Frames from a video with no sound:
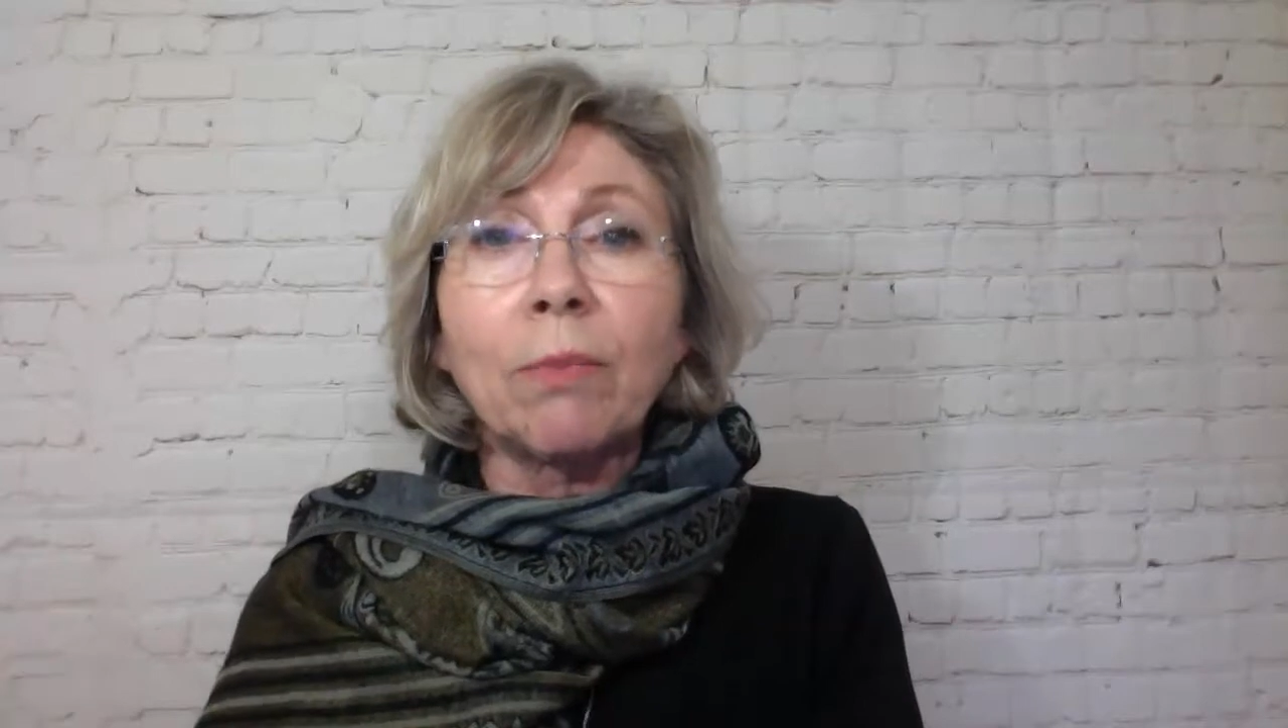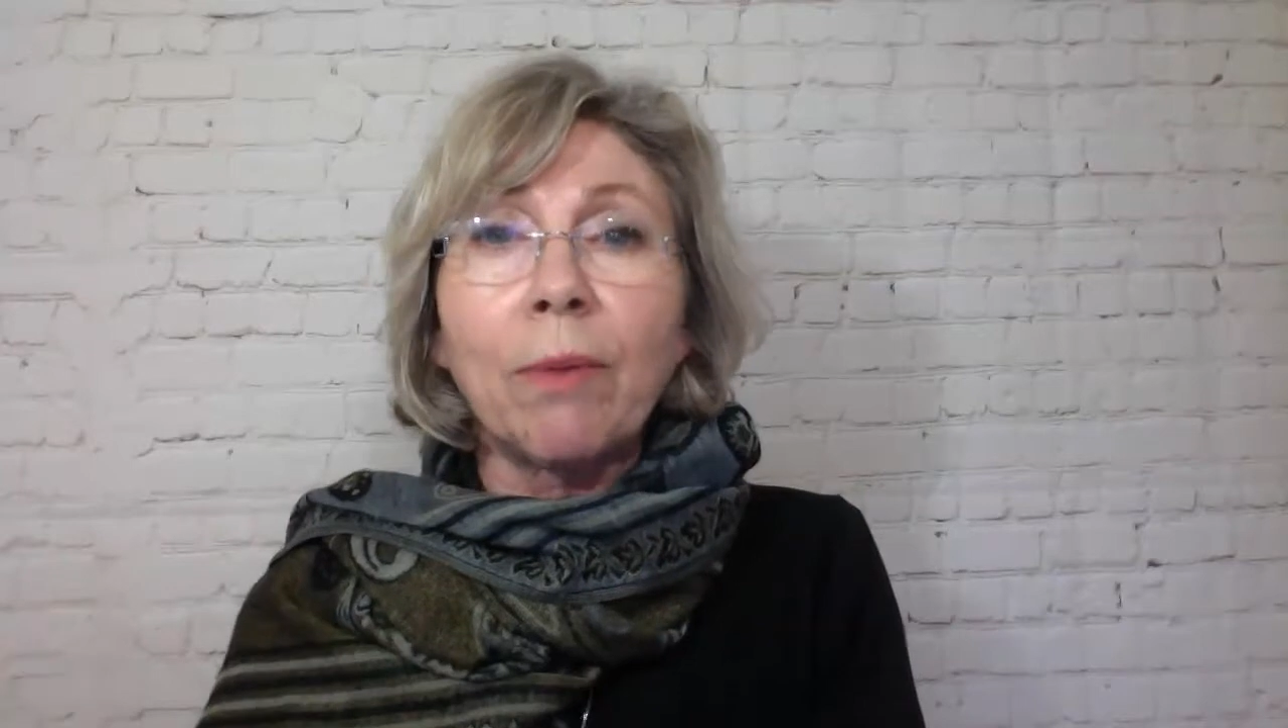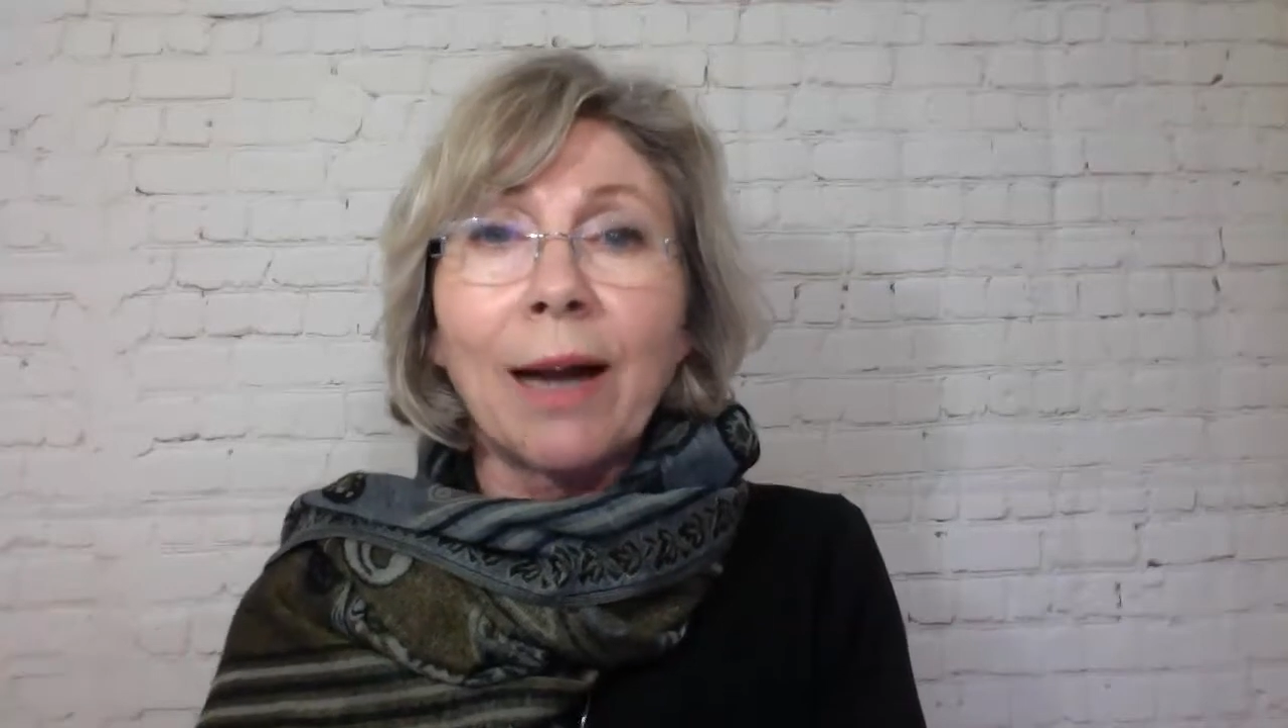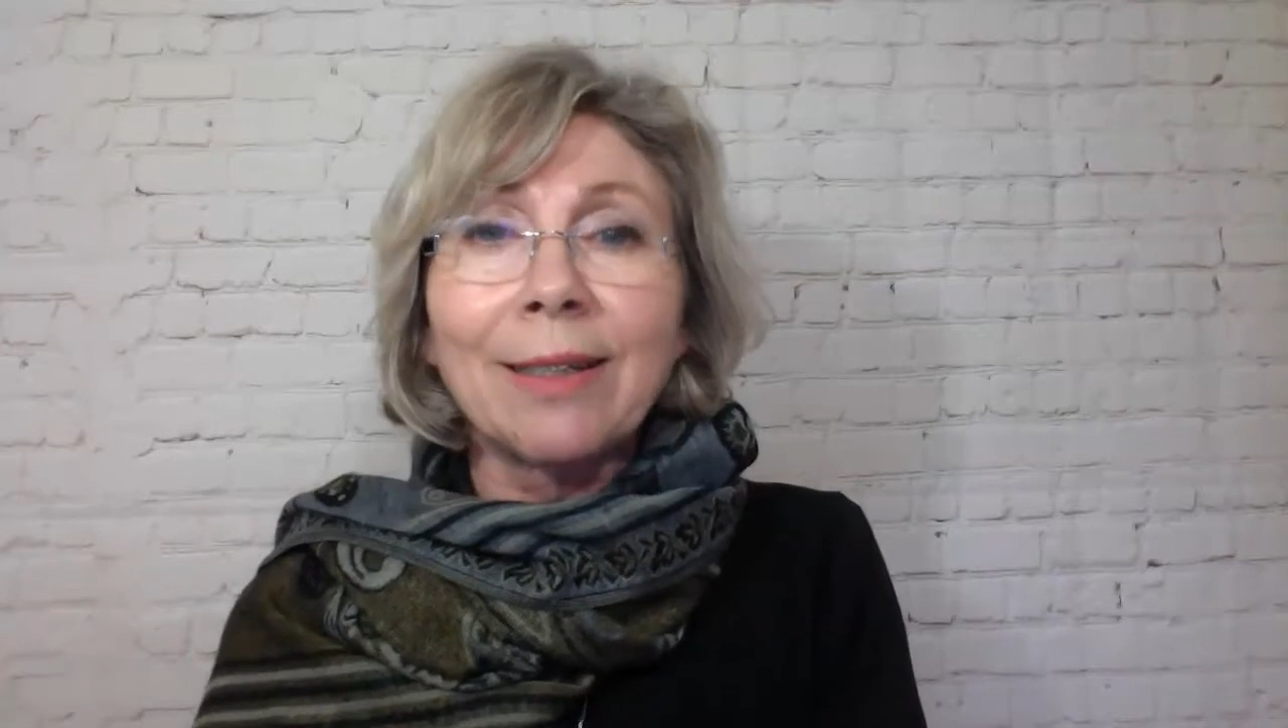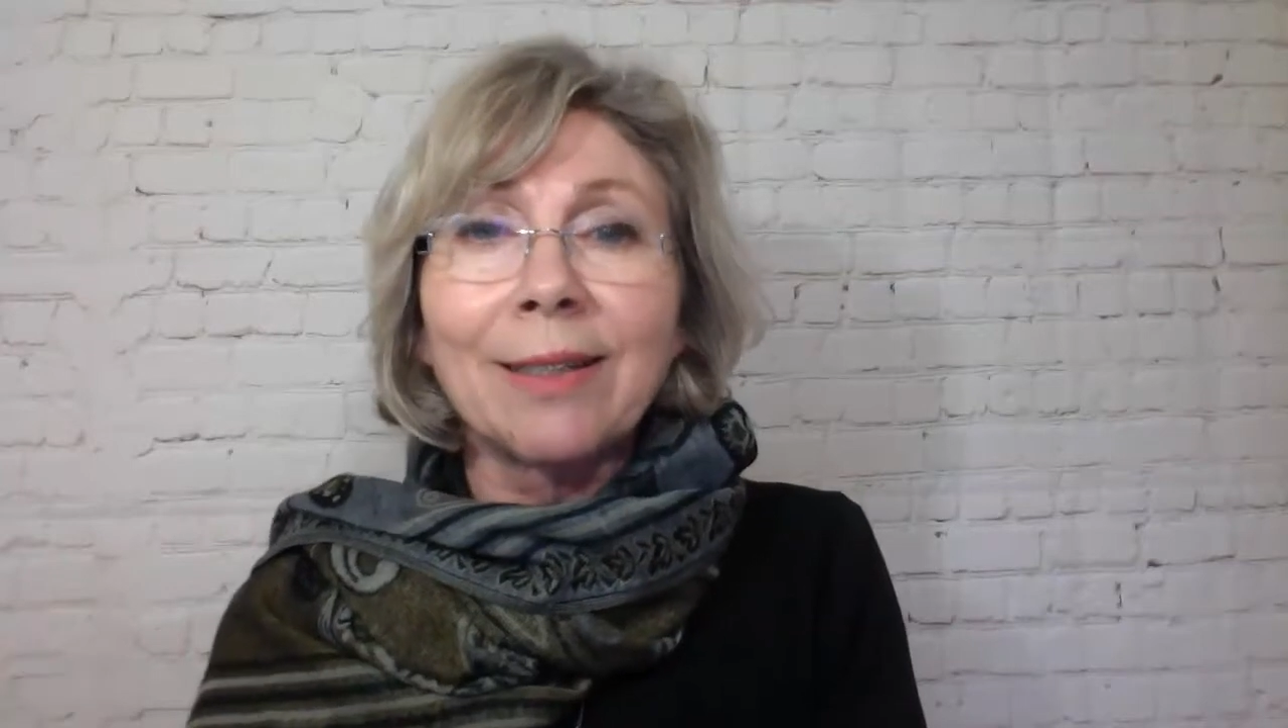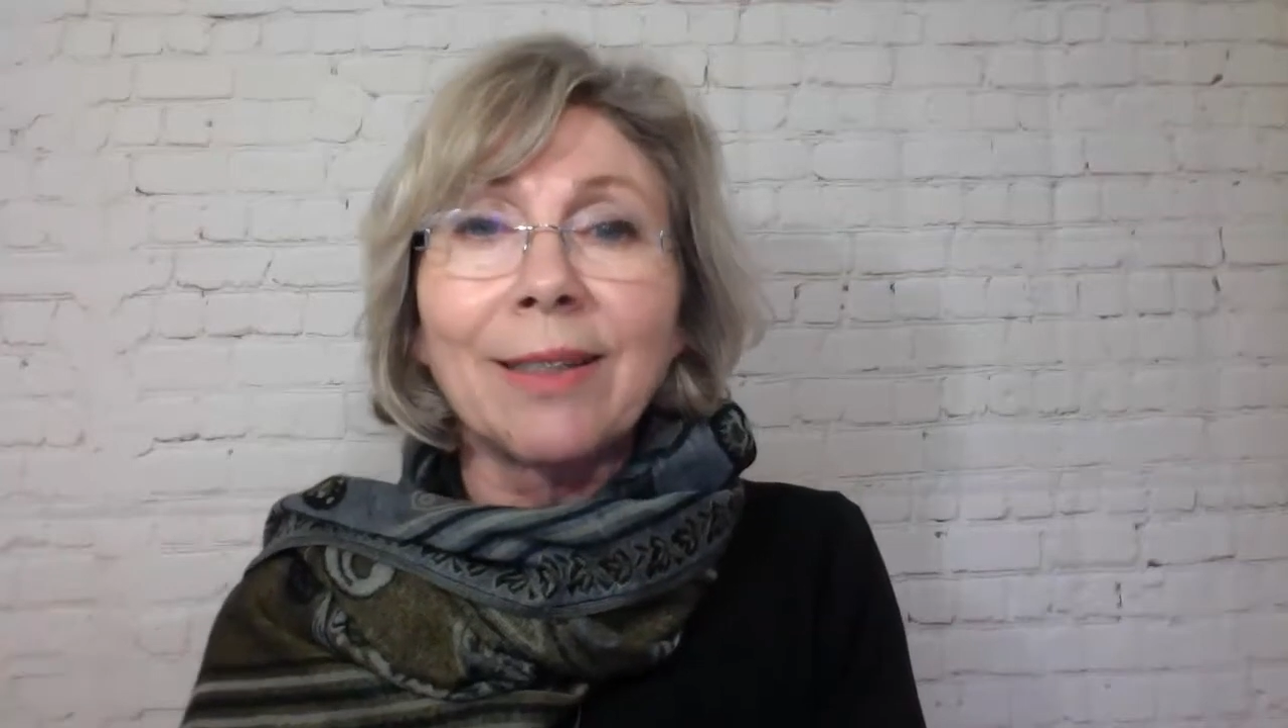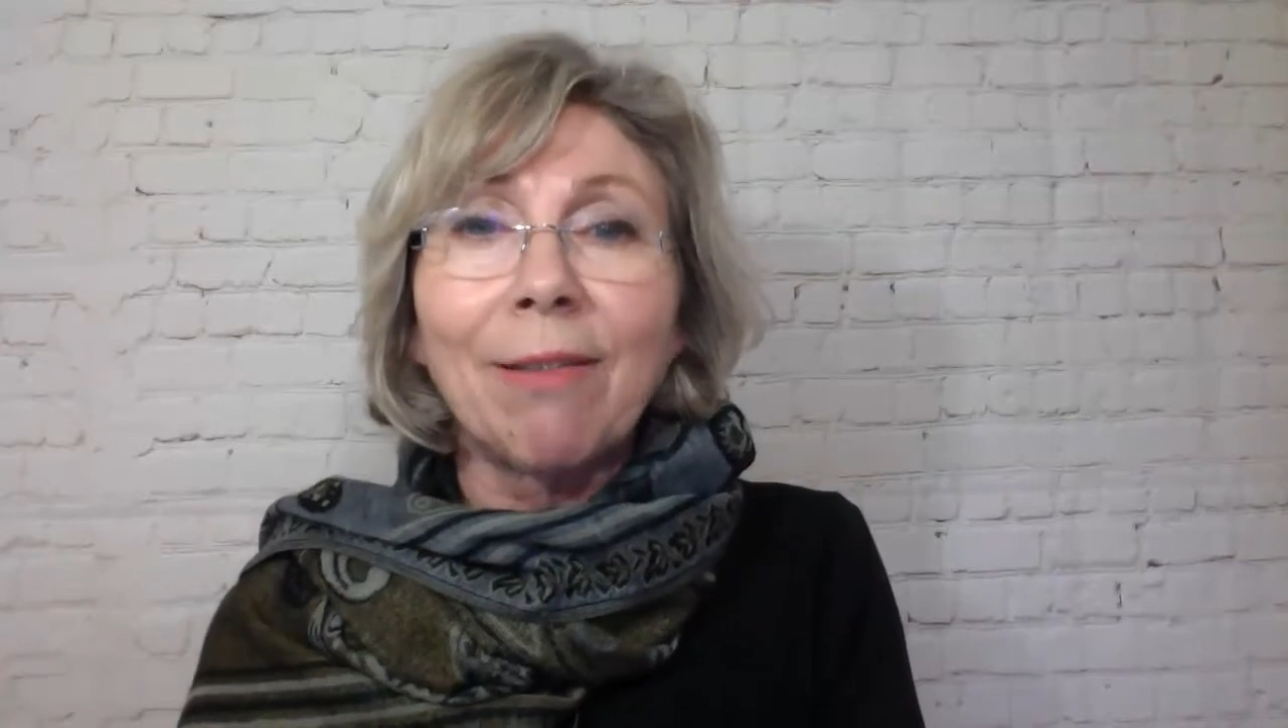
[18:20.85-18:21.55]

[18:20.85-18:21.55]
practice